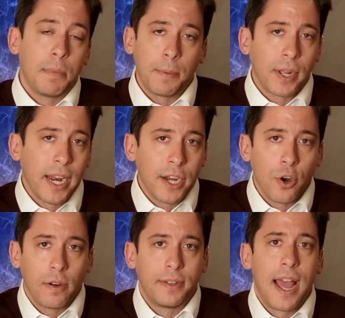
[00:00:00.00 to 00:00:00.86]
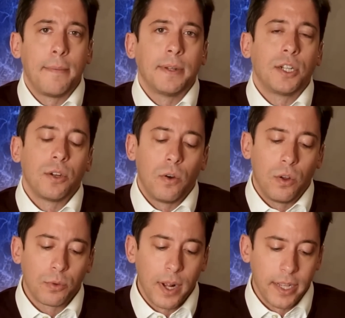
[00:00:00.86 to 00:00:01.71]
People are getting nerve damage,
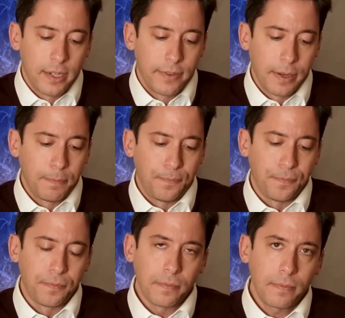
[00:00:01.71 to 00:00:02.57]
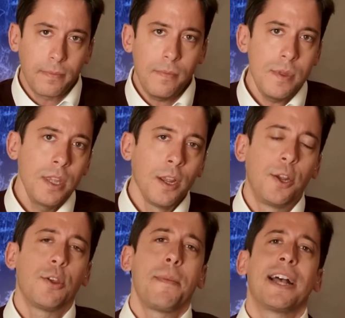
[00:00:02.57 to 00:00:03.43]
all the rest of it.
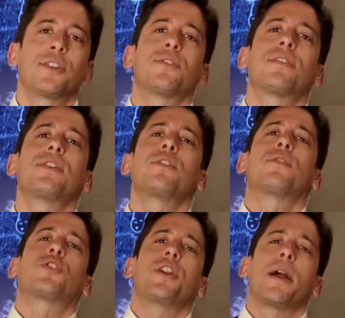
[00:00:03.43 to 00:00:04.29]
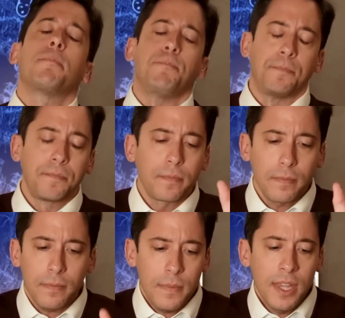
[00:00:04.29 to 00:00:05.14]
Are you the masters of the universe or not?
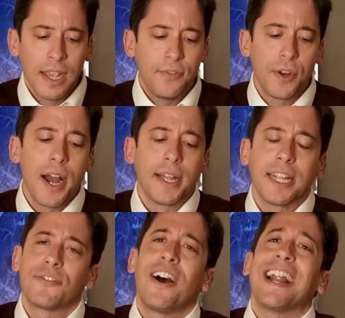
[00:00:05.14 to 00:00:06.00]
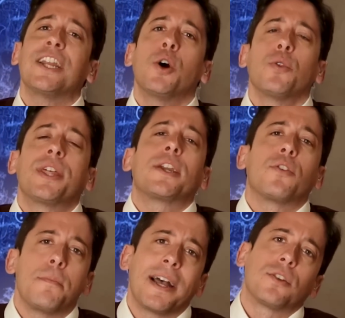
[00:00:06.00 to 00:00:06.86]
If you're not, that's fine. I don't think
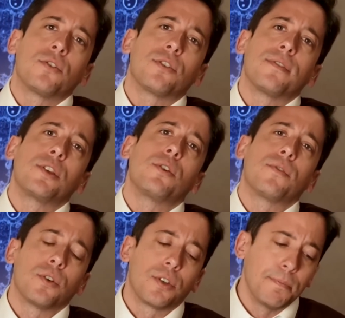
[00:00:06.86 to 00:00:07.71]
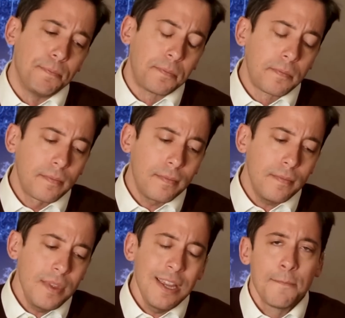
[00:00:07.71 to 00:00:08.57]
you're the masters of the universe
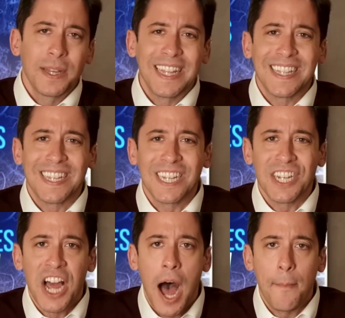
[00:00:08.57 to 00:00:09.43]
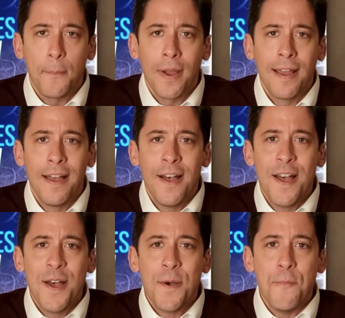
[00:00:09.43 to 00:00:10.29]
but then stop
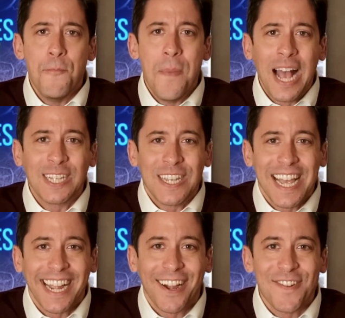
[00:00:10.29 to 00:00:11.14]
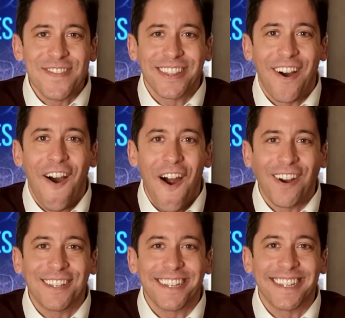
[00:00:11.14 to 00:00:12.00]
messing with
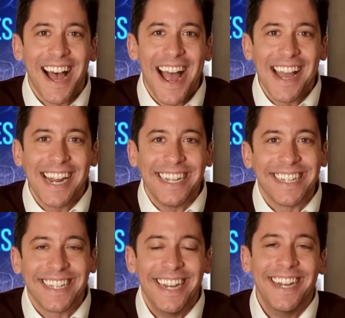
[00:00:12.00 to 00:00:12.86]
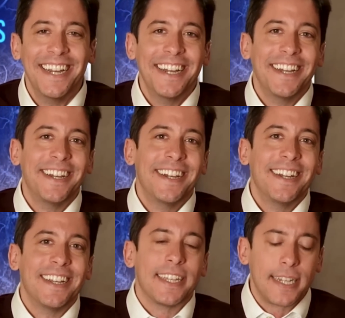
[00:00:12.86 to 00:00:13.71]
our societies.
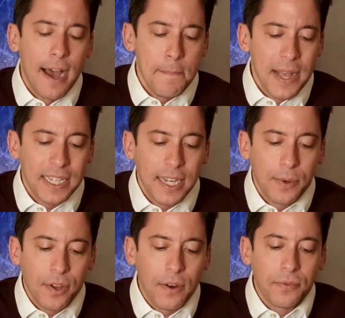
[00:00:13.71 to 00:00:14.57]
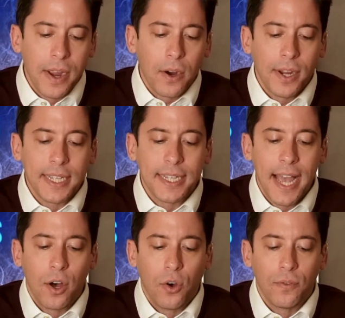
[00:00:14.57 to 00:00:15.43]
Stop messing with our very
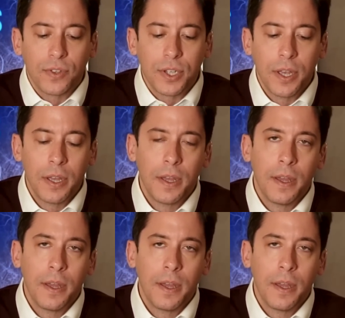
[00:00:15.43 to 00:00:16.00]
selves.